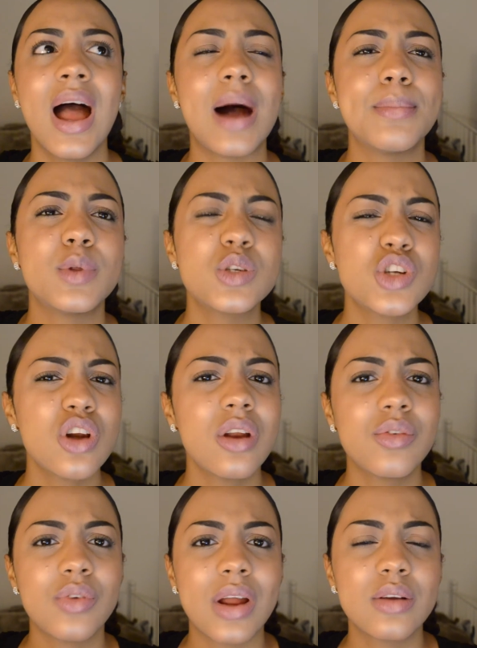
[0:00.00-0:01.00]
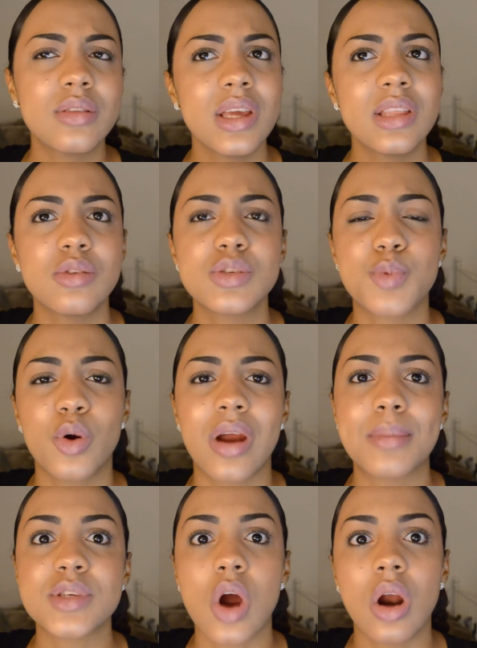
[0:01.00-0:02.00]
Those are not, I don't think those
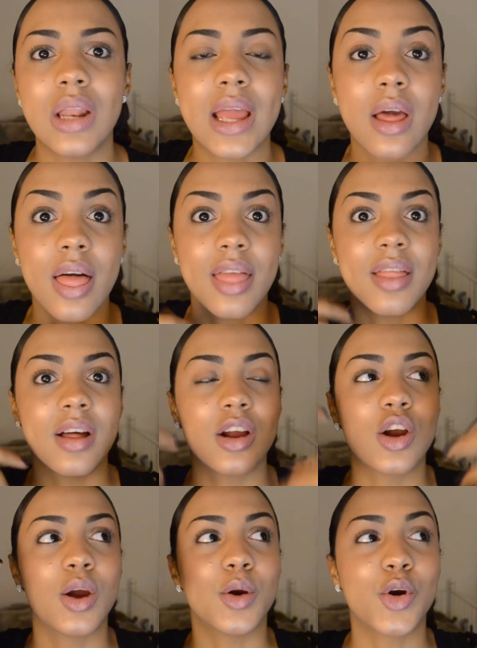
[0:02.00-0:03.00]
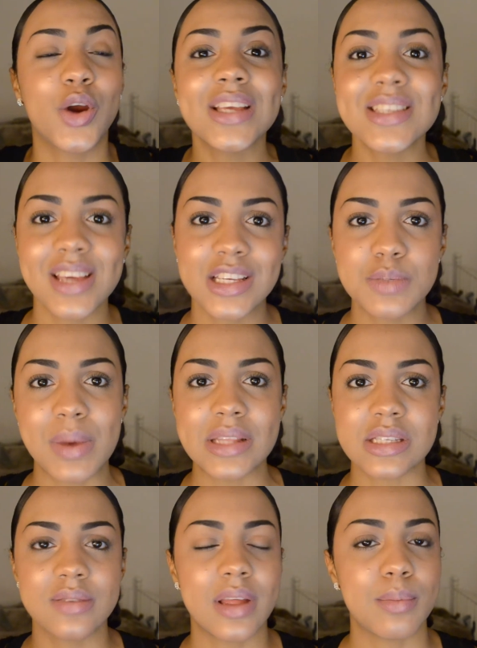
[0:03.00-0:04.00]
programs are like crazy
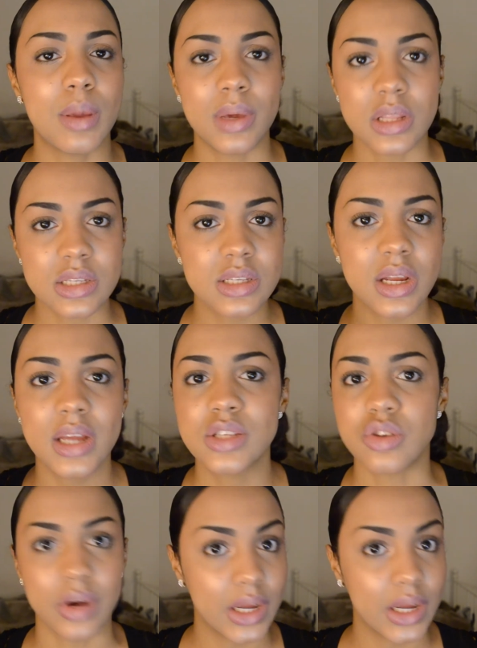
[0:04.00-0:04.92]
expensive like maybe in the States or